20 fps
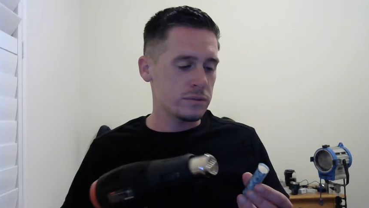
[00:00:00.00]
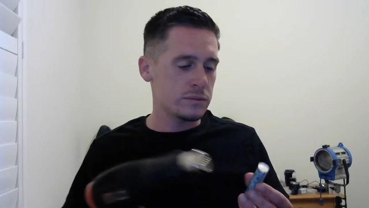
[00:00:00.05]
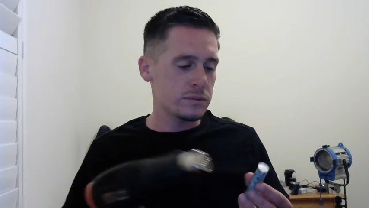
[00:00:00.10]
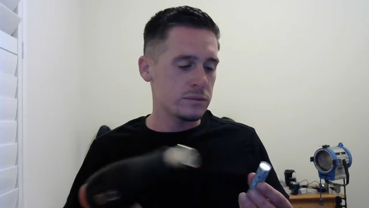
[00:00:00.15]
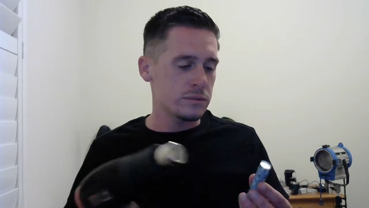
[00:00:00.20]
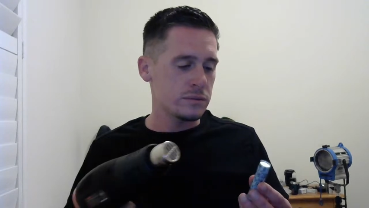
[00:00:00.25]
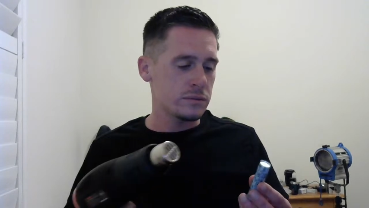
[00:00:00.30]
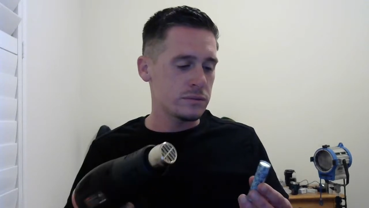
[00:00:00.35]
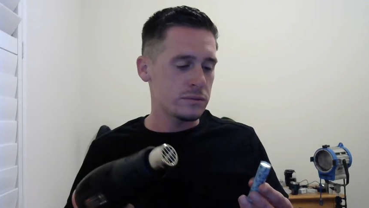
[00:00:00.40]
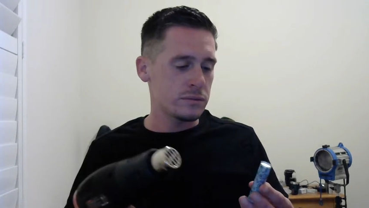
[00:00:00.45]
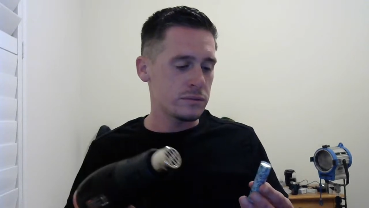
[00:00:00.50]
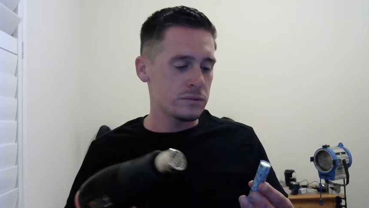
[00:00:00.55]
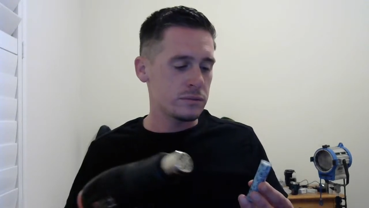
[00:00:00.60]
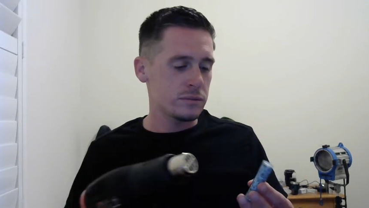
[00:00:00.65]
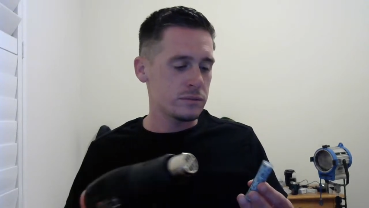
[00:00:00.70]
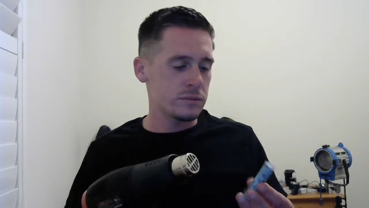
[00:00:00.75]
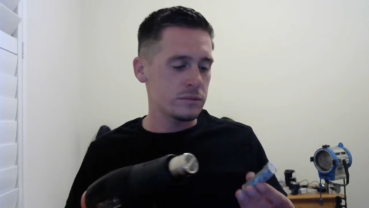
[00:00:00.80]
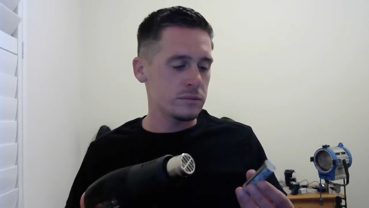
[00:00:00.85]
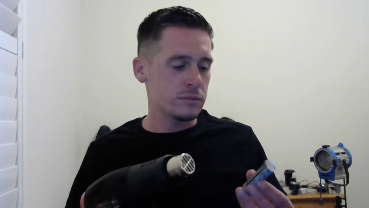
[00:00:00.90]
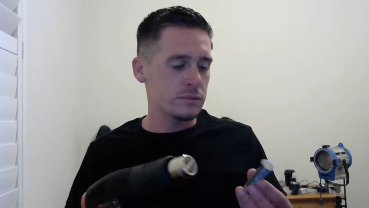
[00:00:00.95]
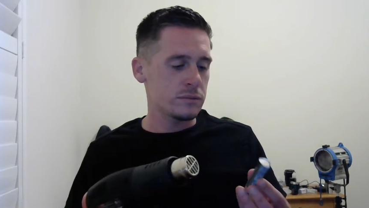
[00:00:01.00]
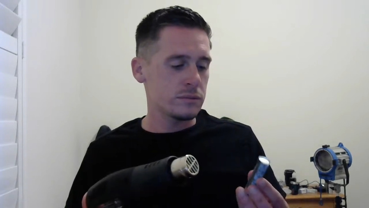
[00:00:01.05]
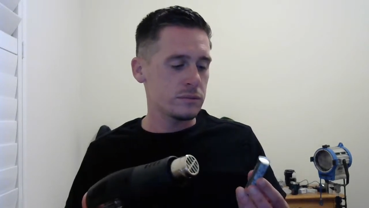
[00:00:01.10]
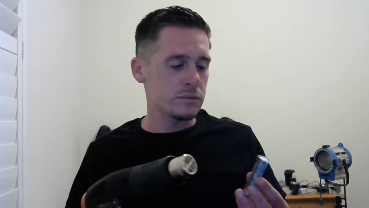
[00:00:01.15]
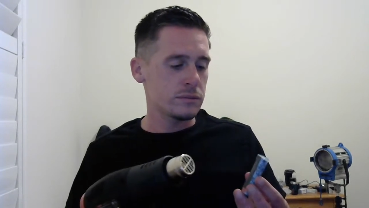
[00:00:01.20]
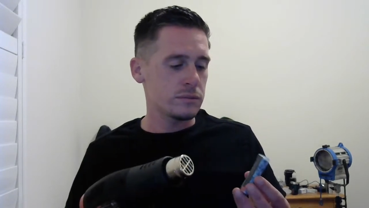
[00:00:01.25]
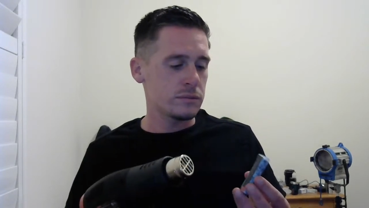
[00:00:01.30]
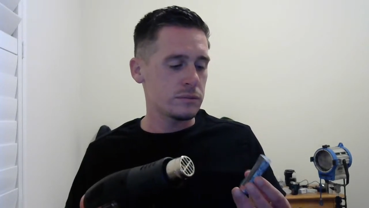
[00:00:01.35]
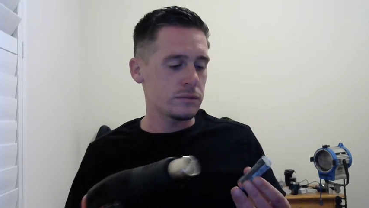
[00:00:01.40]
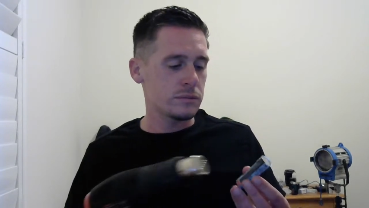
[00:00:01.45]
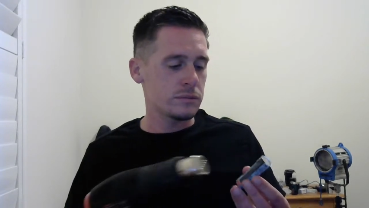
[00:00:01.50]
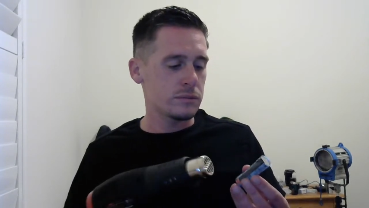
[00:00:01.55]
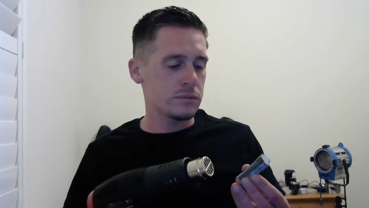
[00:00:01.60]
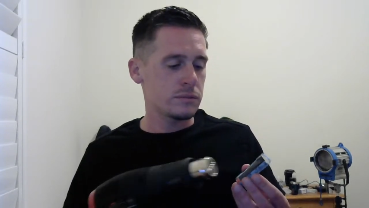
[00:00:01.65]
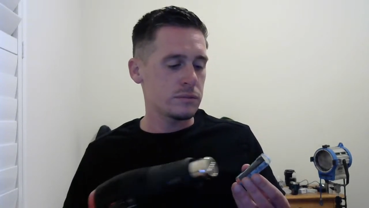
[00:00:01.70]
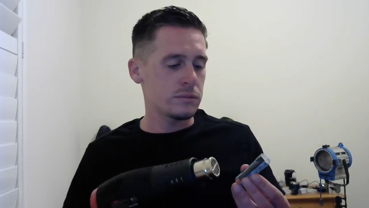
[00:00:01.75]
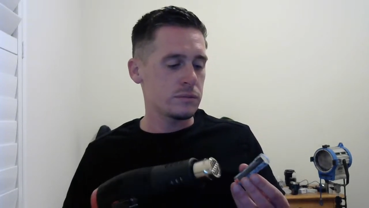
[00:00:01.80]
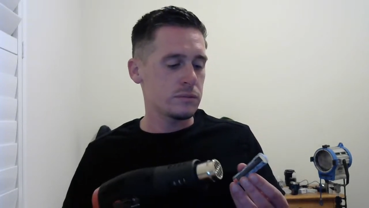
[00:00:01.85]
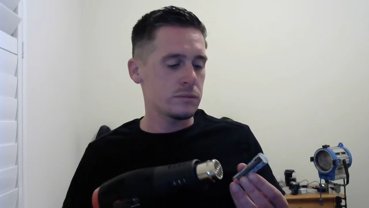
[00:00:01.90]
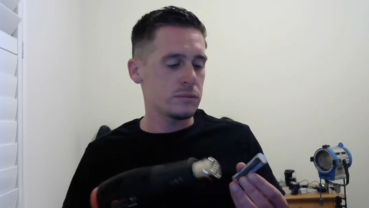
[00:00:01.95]

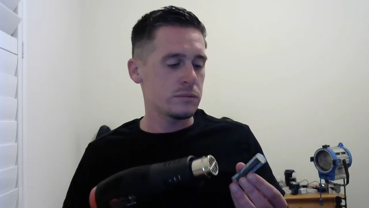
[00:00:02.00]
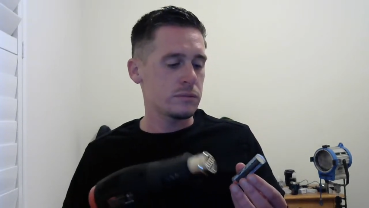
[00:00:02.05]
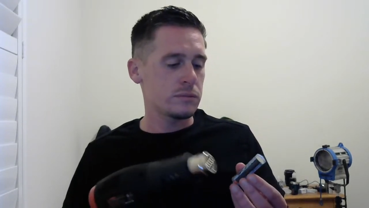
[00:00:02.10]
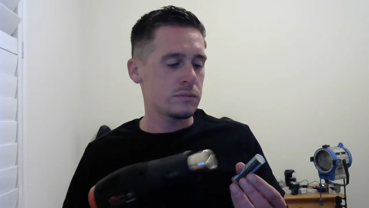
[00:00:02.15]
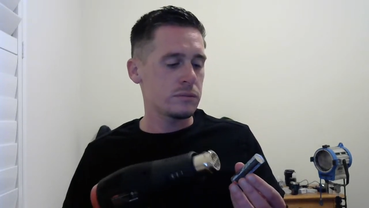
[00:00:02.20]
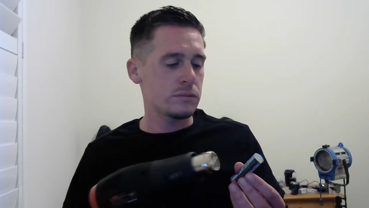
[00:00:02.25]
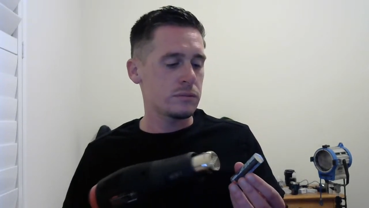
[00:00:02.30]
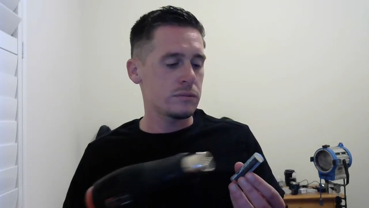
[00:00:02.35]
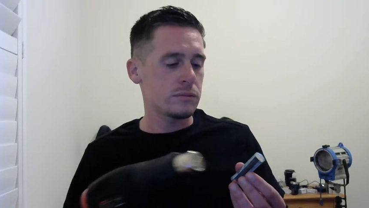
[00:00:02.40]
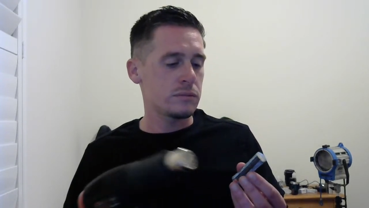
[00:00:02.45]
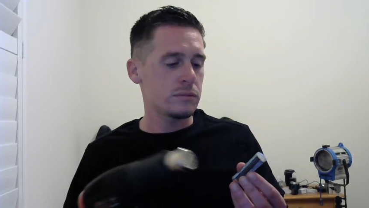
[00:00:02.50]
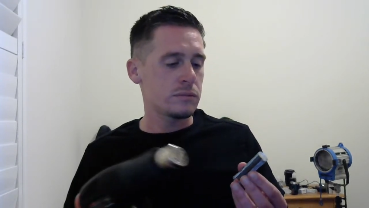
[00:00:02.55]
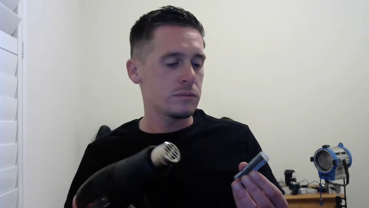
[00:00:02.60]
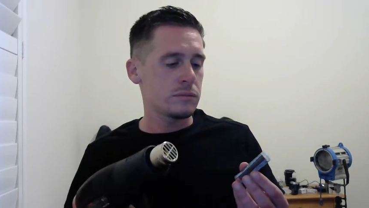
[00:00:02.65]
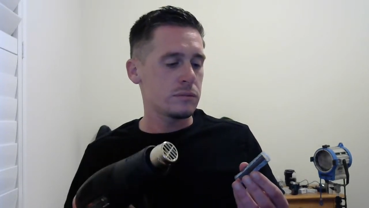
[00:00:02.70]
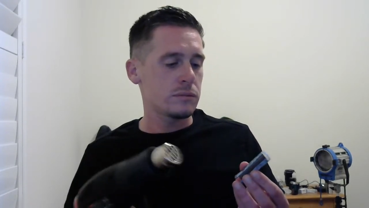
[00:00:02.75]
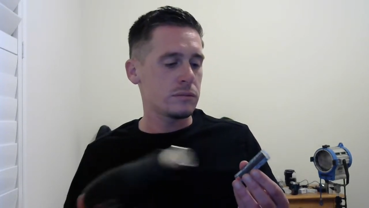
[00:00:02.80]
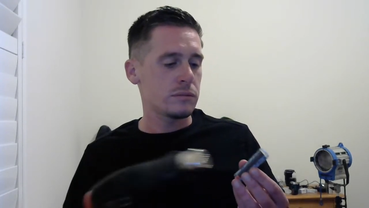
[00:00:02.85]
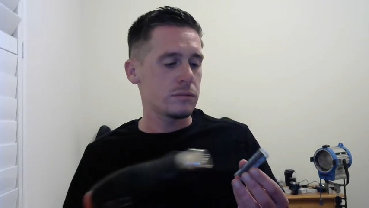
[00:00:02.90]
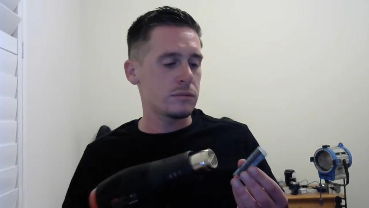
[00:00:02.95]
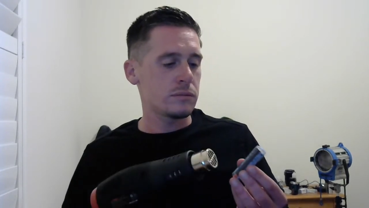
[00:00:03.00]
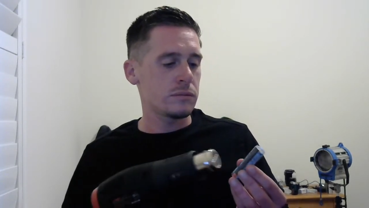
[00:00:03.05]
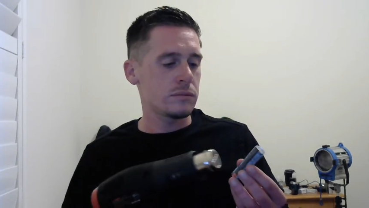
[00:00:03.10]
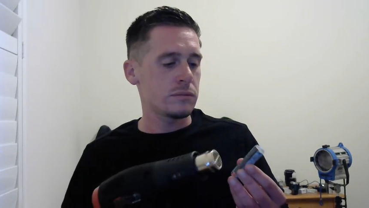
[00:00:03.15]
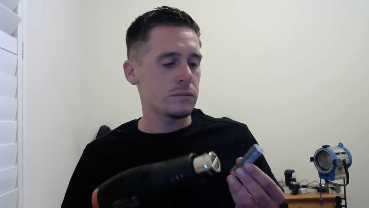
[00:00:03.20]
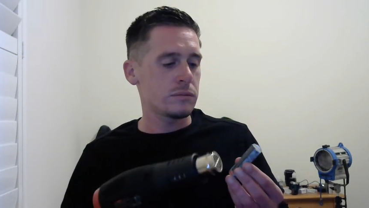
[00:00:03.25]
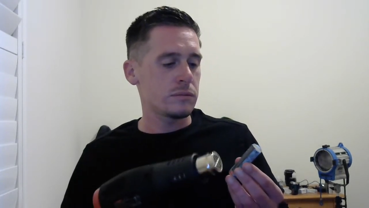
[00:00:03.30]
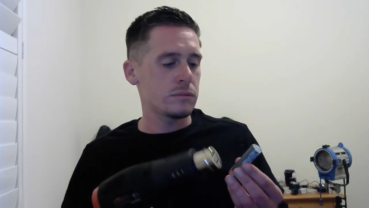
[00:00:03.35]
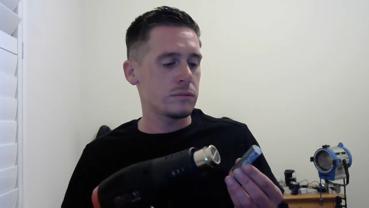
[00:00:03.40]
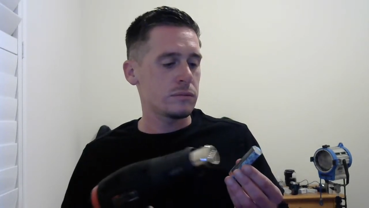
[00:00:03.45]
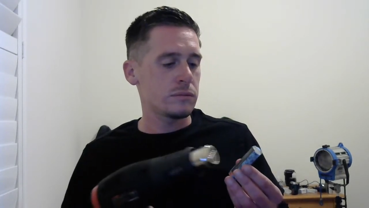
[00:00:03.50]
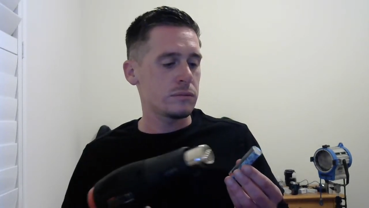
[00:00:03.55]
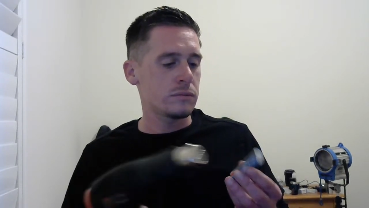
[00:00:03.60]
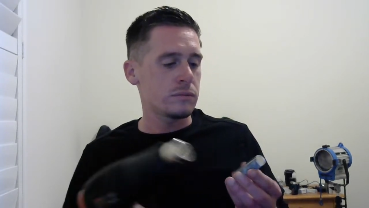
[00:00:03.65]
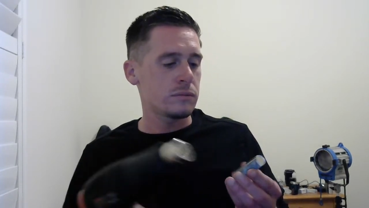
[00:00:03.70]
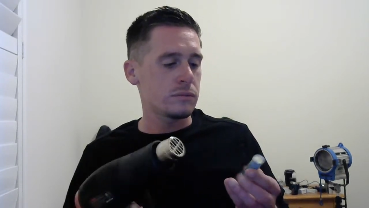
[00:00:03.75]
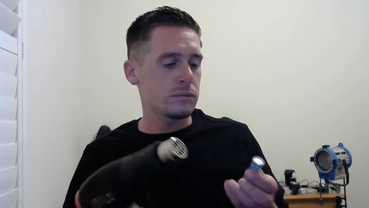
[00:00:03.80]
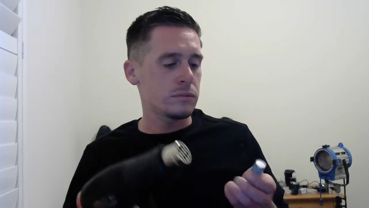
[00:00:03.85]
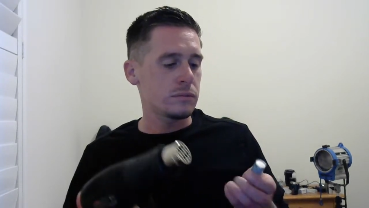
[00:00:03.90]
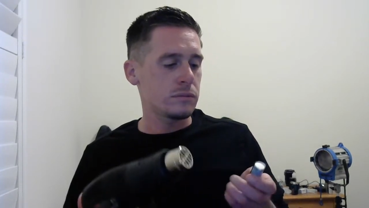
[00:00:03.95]

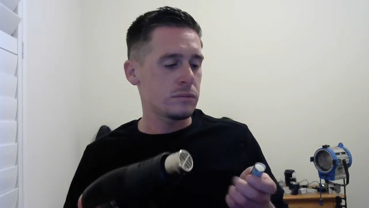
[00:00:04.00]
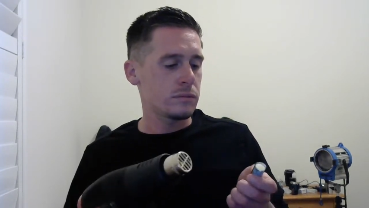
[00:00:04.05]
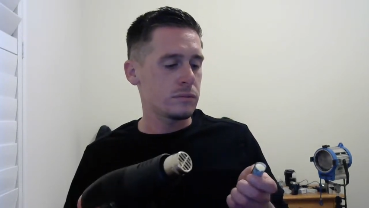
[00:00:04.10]
(silence)